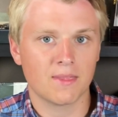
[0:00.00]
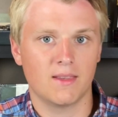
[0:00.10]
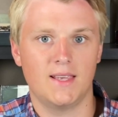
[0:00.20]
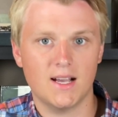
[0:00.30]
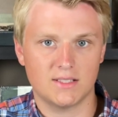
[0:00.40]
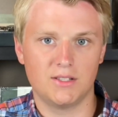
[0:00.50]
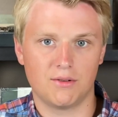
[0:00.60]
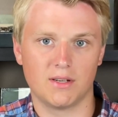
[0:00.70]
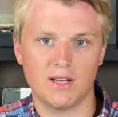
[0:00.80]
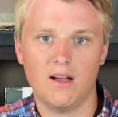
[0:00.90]
yes, you
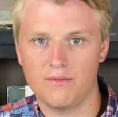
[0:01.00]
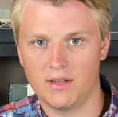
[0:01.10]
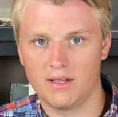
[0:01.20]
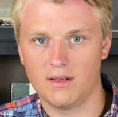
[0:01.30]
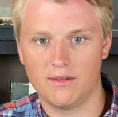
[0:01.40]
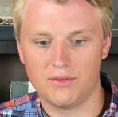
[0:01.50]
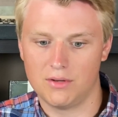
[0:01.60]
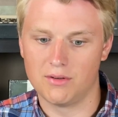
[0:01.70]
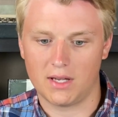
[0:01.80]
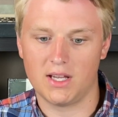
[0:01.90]
can dive with it if you
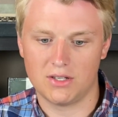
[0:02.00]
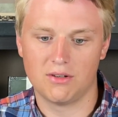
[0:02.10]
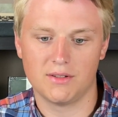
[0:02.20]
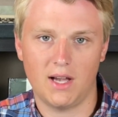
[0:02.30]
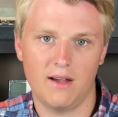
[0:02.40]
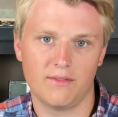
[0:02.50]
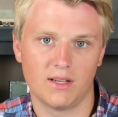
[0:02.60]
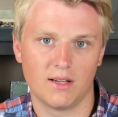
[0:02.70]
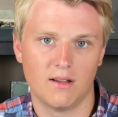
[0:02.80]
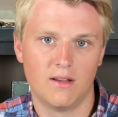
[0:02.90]
do occasional
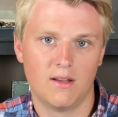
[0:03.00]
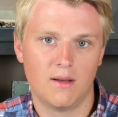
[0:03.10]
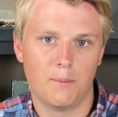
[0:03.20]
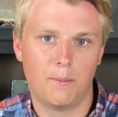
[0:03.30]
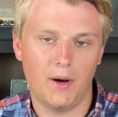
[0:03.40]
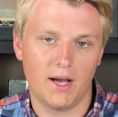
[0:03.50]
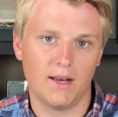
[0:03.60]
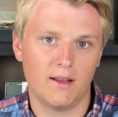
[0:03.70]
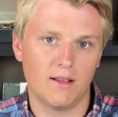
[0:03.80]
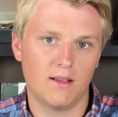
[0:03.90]
diving,
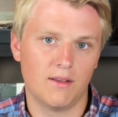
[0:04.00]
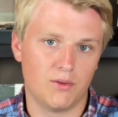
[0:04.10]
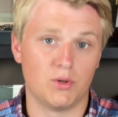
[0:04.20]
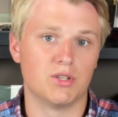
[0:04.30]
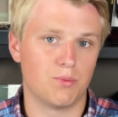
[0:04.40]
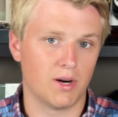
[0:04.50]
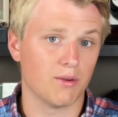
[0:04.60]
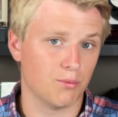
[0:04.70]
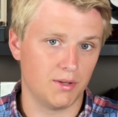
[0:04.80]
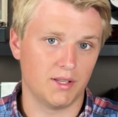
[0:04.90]
but if you just want a
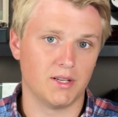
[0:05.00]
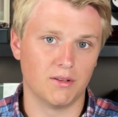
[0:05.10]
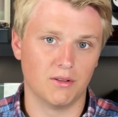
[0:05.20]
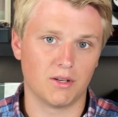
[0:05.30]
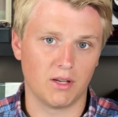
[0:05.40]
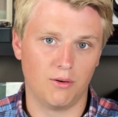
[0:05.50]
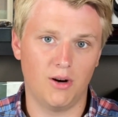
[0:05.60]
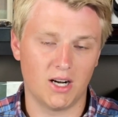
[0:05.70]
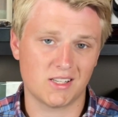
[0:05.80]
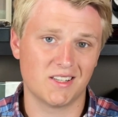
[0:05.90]
really good looking
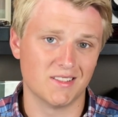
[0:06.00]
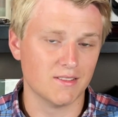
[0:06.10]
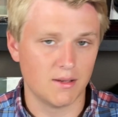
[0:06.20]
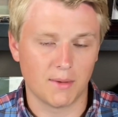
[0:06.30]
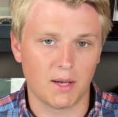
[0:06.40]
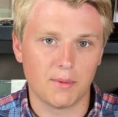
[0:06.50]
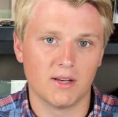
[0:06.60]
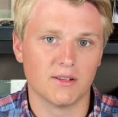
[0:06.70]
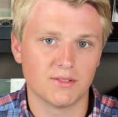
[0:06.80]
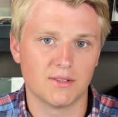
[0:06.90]
watch, because in my
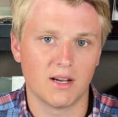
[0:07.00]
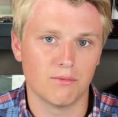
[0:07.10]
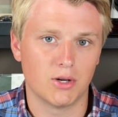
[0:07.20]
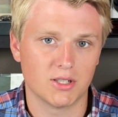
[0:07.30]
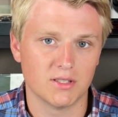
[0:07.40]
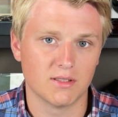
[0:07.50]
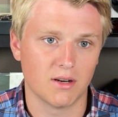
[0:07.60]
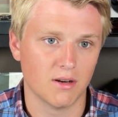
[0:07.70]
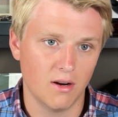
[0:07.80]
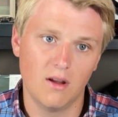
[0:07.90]
opinion also dive watches
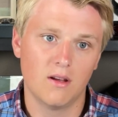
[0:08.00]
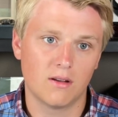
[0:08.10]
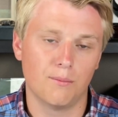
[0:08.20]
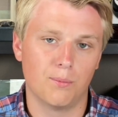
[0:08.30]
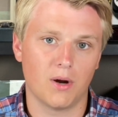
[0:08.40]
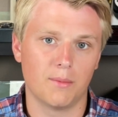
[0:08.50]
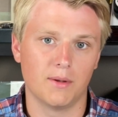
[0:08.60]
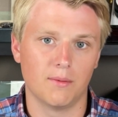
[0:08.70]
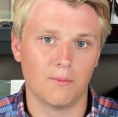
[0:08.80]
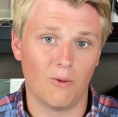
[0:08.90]
are
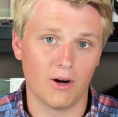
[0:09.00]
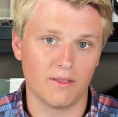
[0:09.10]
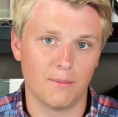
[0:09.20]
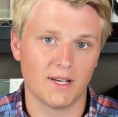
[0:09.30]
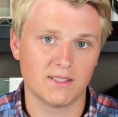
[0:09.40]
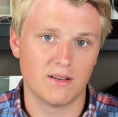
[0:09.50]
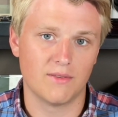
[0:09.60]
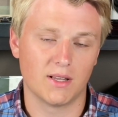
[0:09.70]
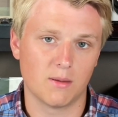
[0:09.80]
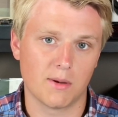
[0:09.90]
probably one of the best, if
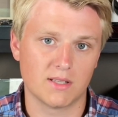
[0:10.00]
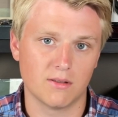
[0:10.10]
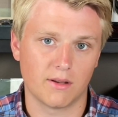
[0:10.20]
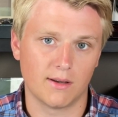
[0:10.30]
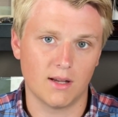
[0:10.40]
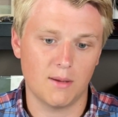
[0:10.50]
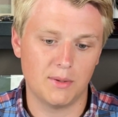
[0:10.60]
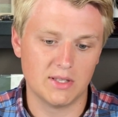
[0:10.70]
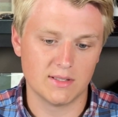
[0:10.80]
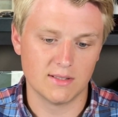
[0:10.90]
not the best looking
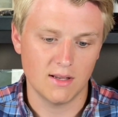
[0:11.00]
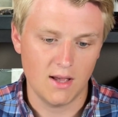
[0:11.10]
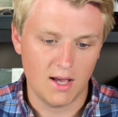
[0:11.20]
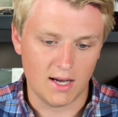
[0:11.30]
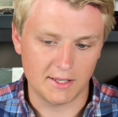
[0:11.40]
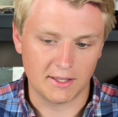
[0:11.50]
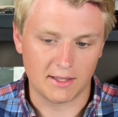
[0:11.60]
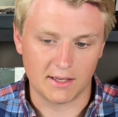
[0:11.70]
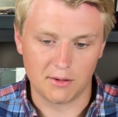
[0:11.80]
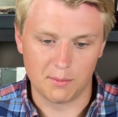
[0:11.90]
timepieces, I
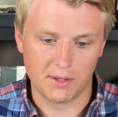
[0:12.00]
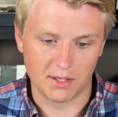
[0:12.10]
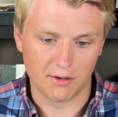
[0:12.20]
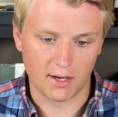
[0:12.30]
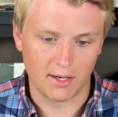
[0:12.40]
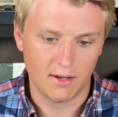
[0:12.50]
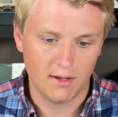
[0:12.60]
think that would be a great